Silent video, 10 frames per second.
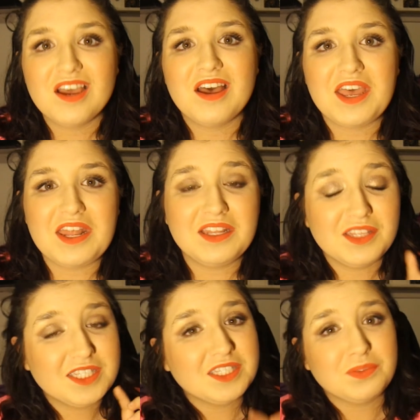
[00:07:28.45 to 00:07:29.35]
And then
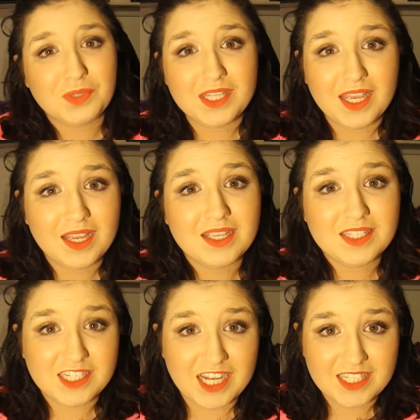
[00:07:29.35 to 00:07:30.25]
this is really
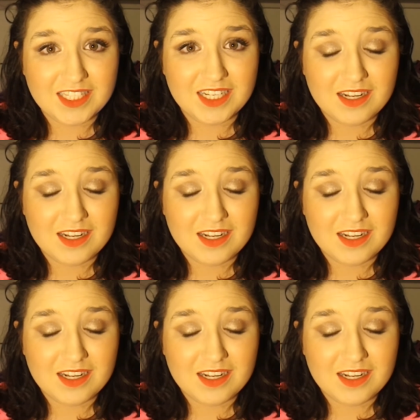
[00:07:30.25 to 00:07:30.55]
suggested.